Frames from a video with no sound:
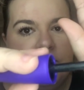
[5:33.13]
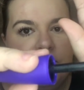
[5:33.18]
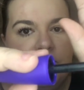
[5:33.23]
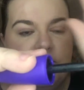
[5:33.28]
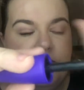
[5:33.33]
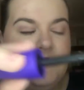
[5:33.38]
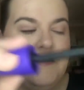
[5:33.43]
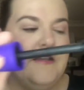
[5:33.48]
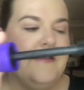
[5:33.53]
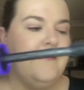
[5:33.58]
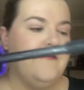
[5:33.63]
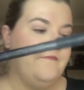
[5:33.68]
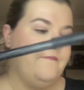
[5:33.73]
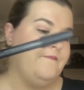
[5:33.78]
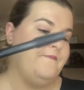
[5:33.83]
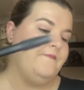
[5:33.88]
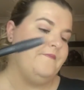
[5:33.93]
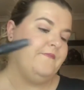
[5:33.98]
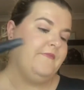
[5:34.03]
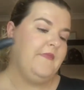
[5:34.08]
Like,
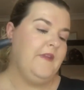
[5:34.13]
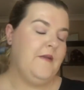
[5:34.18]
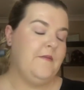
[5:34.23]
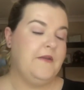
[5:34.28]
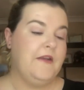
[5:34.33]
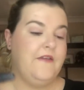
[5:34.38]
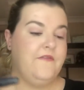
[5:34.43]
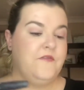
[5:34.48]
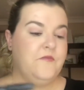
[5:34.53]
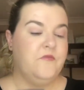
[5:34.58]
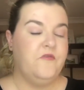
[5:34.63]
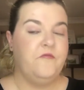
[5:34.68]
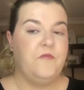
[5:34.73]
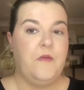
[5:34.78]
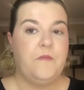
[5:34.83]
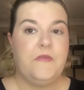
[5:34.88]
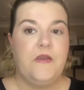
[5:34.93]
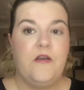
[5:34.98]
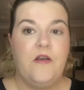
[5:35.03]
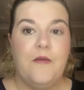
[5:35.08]
I'm gonna have to move
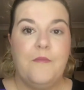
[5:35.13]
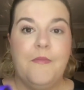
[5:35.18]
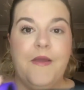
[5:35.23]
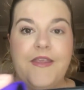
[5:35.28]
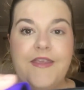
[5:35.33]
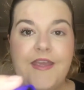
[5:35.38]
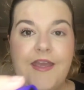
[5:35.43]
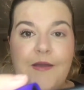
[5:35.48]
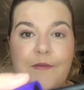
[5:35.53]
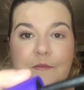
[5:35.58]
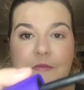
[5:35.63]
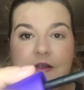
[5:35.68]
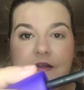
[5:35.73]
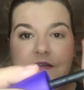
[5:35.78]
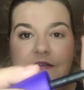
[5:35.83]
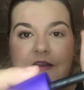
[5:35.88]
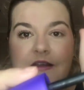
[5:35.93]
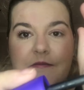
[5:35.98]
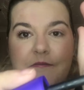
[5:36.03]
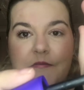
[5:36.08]
my mirror. My
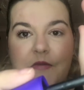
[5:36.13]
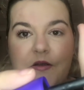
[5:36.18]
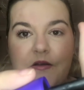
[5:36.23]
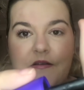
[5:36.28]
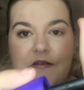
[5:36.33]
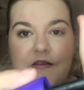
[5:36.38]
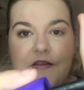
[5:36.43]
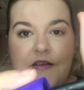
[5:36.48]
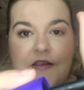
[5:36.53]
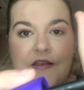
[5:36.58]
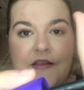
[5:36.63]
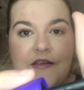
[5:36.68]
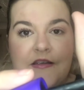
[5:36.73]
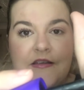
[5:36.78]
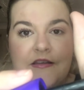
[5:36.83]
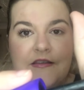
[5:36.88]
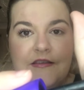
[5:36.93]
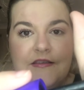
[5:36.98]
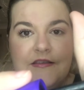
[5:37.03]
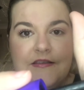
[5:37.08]
camera, like
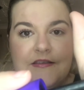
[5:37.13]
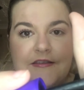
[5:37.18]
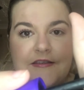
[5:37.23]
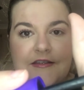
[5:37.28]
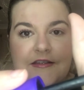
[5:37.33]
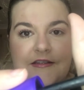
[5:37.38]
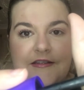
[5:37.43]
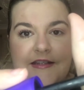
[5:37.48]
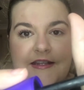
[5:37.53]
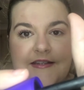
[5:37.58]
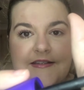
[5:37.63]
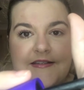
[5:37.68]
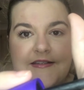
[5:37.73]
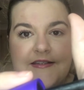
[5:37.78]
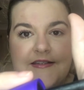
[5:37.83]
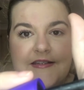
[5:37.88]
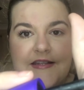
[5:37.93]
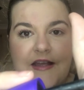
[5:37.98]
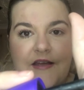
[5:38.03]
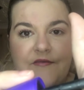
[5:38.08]
the lens
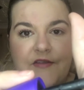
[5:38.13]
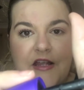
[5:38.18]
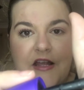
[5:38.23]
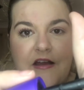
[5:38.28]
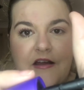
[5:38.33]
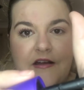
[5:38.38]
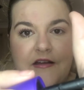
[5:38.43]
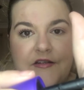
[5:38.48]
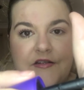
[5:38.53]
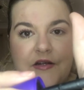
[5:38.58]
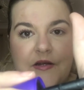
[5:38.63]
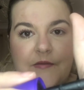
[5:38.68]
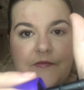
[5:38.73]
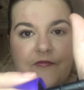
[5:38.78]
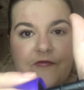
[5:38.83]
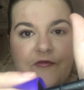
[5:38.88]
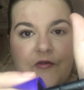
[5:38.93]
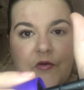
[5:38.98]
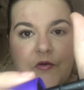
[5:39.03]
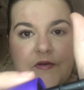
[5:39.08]
is having a hard time
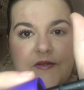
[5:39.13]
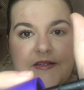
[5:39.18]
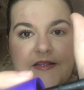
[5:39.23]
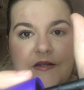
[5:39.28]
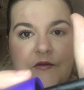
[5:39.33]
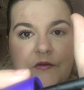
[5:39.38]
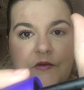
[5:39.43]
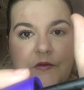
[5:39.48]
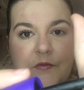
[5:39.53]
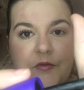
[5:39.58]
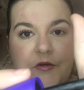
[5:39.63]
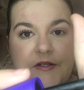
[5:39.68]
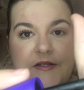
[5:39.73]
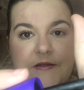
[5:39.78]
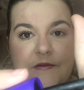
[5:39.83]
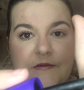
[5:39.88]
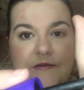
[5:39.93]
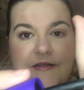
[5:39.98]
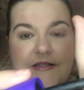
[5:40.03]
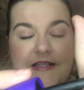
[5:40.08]
focusing on the
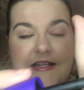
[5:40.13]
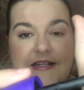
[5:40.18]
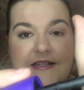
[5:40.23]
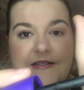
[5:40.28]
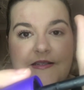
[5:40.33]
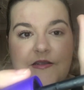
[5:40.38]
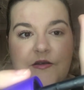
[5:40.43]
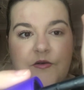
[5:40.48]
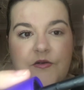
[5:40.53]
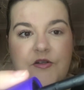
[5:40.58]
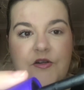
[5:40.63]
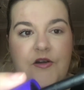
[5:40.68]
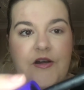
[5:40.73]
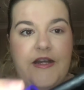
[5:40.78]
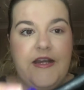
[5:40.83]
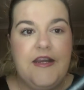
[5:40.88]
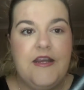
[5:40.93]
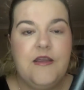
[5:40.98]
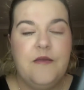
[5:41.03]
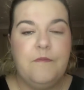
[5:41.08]
bristles. They're so
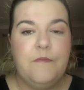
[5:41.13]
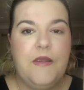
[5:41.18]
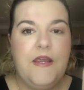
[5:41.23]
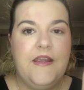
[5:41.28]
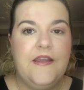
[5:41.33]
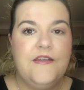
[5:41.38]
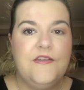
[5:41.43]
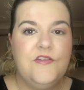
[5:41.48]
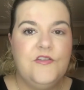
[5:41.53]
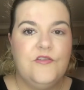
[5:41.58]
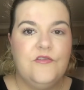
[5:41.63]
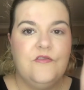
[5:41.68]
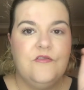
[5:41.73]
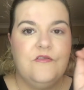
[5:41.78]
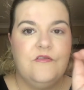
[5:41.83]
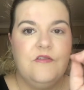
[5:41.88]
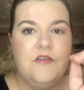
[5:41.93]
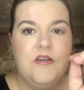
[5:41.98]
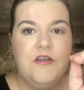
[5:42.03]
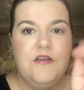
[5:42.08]
tiny compared
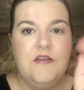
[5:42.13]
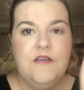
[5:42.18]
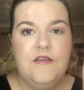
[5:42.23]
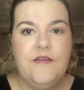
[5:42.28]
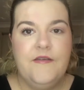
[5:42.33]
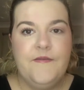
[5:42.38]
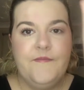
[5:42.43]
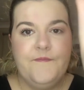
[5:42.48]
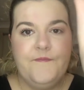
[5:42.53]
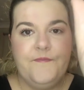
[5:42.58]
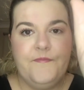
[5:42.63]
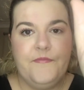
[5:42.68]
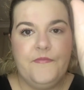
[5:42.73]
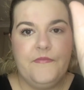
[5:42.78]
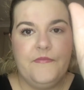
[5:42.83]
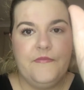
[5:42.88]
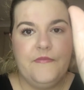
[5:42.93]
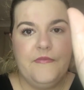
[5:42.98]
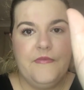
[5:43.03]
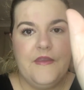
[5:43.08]
to
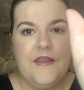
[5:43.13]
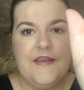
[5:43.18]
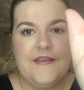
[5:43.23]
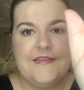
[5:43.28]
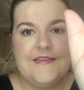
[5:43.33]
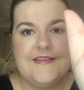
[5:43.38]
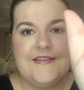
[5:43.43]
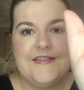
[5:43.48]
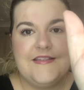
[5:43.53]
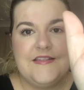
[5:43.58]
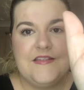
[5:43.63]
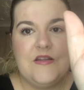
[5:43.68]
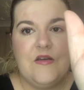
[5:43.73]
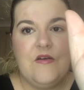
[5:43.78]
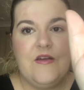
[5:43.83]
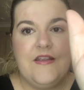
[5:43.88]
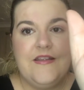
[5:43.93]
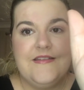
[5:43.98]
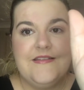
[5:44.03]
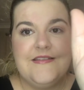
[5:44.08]
like the
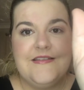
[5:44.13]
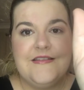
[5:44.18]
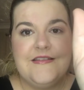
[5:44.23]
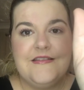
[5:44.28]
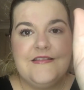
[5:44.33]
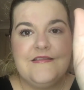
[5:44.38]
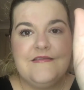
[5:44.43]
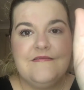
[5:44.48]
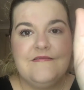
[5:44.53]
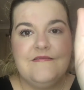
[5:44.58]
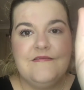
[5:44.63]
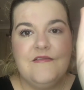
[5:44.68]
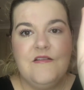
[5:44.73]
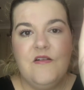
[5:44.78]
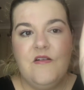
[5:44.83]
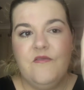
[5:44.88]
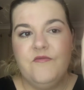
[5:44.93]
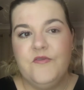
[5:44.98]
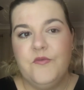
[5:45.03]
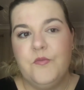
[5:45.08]
size
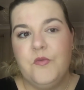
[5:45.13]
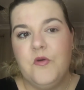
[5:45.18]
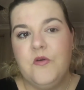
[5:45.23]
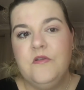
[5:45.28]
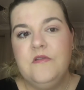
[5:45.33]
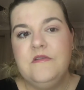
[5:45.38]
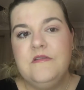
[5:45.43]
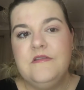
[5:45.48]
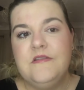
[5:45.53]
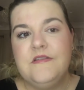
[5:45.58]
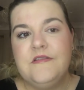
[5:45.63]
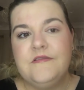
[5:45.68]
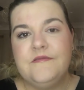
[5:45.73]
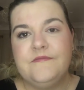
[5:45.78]
of the wand.